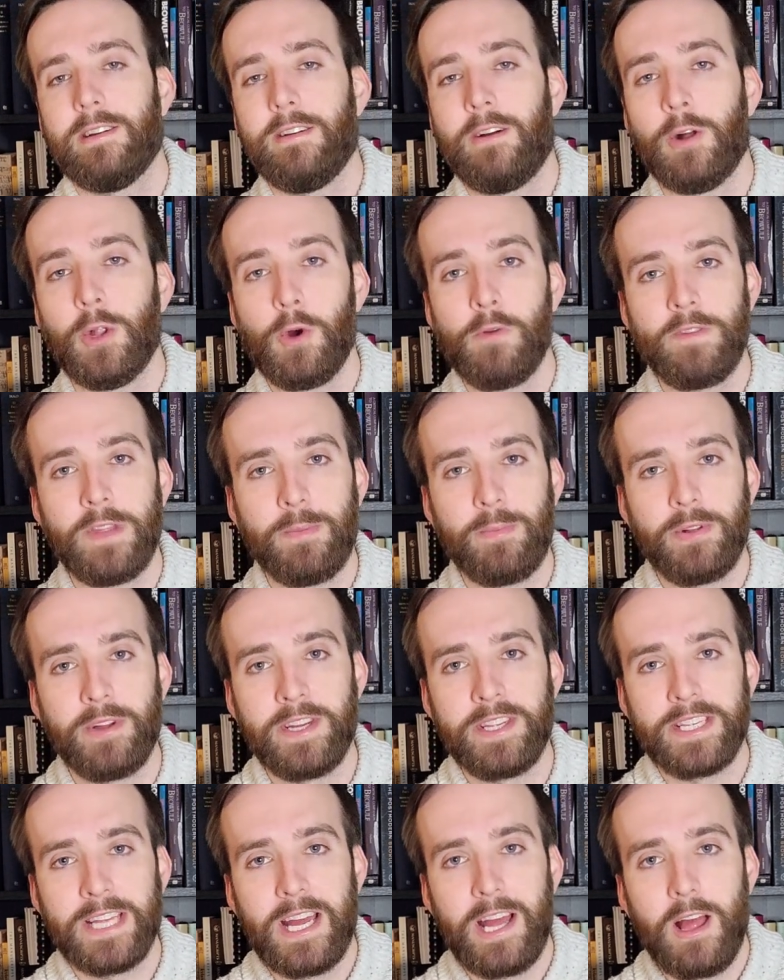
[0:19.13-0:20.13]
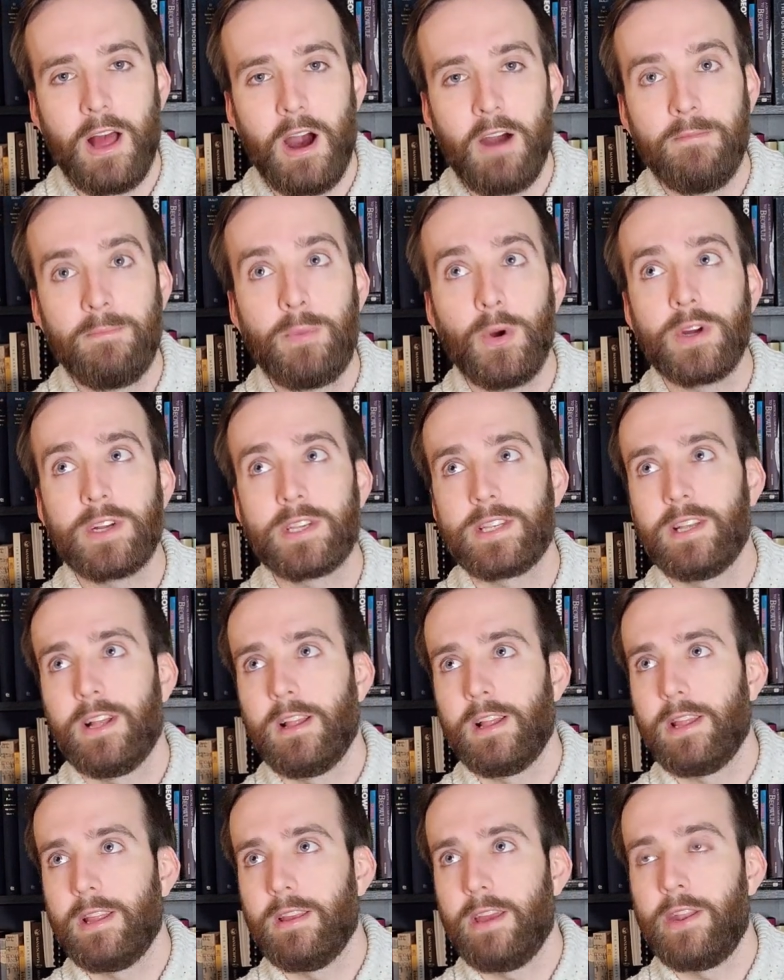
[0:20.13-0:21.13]
all over the place of books
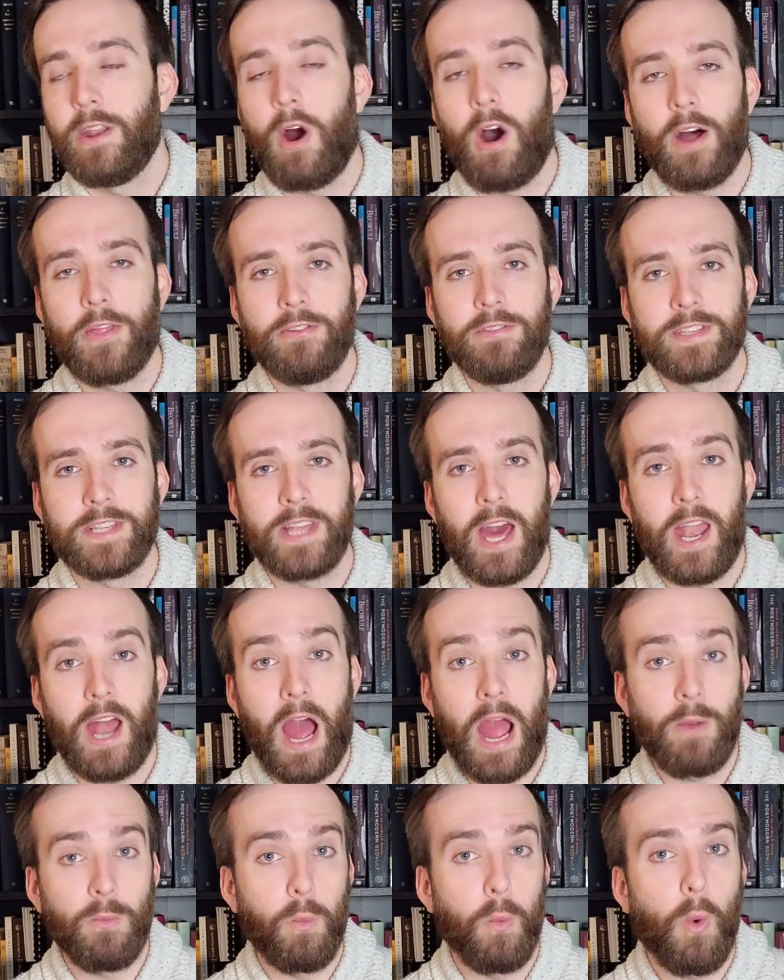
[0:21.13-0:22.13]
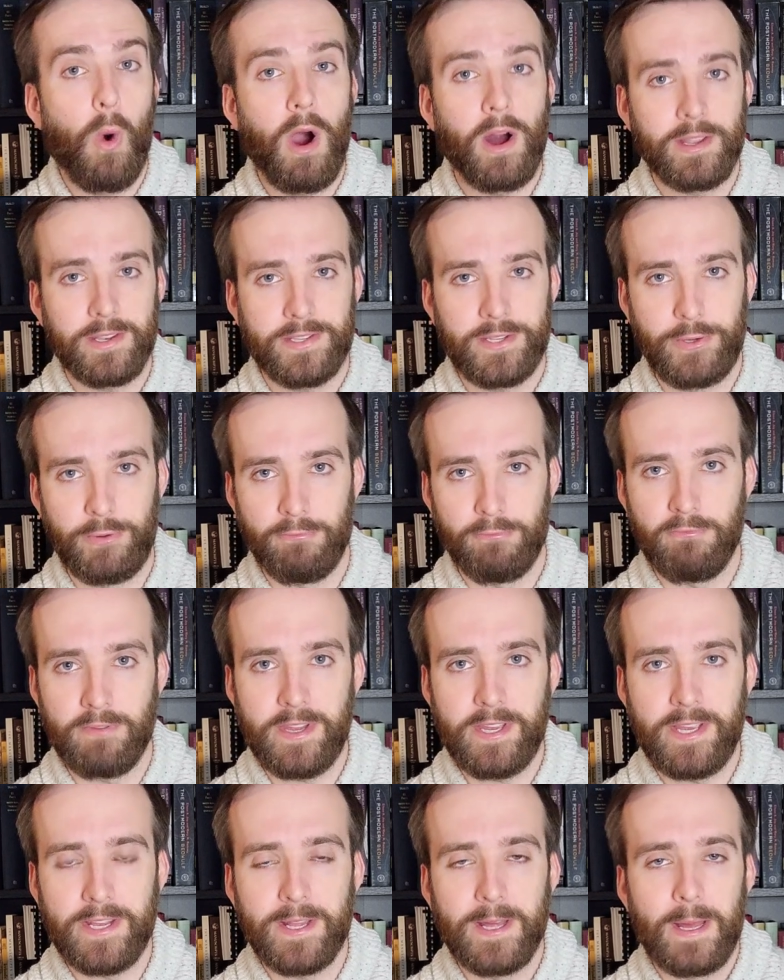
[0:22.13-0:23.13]
and authors that I want to
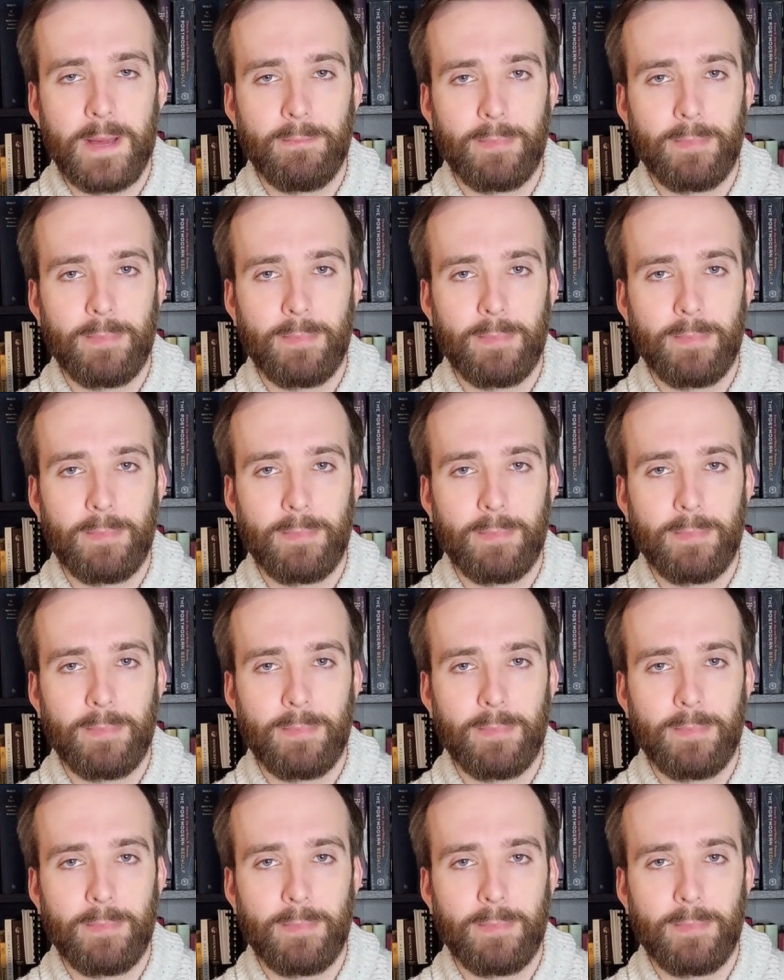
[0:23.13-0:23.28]
read.